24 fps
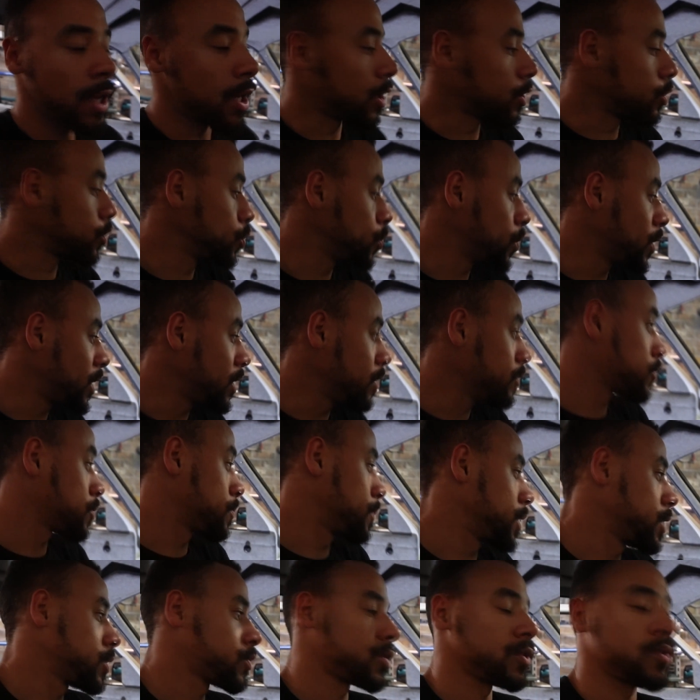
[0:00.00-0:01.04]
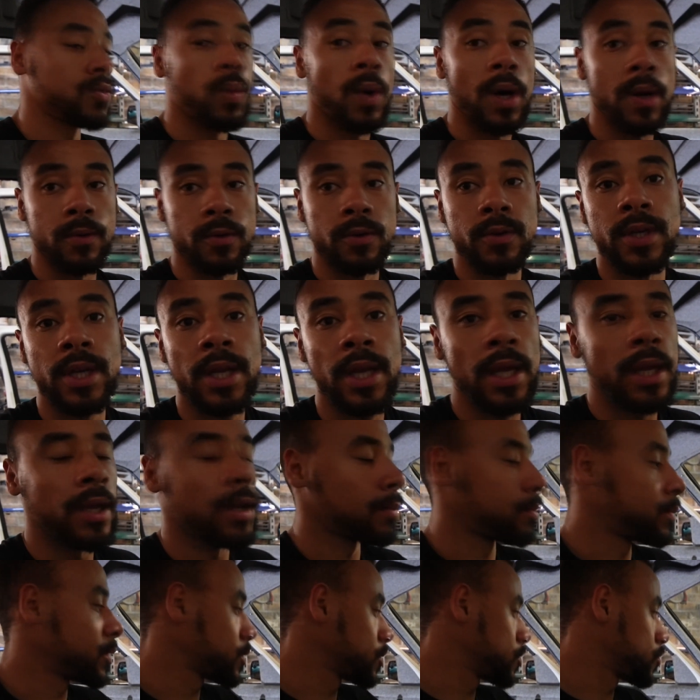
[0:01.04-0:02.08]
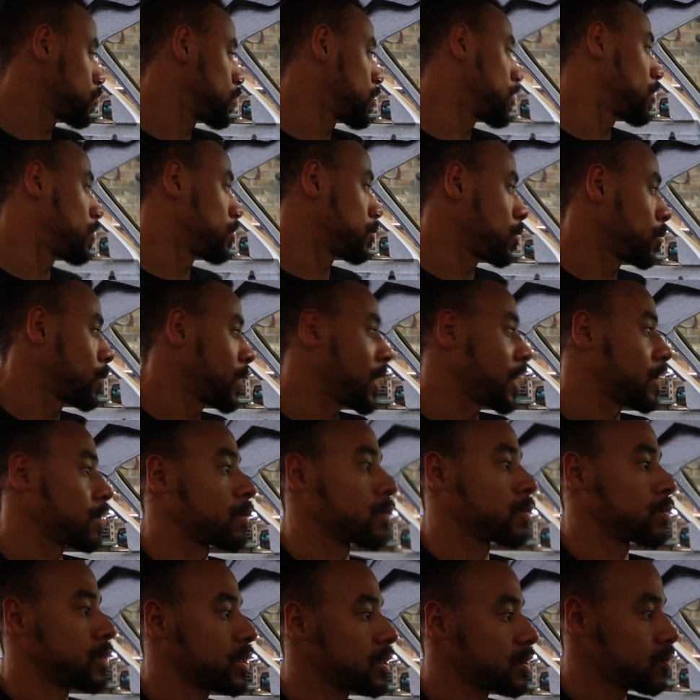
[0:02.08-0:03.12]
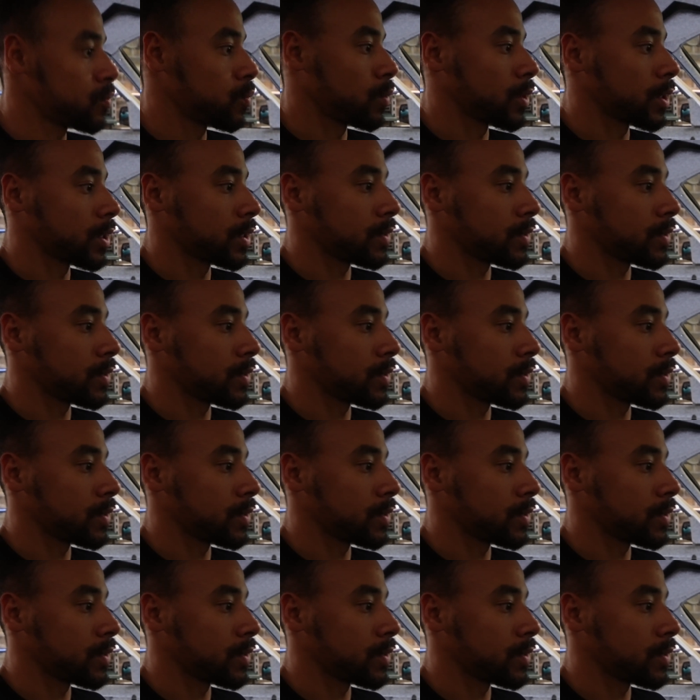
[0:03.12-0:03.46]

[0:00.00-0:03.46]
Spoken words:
a new heater matrix while we're in here, because we don't know how old this one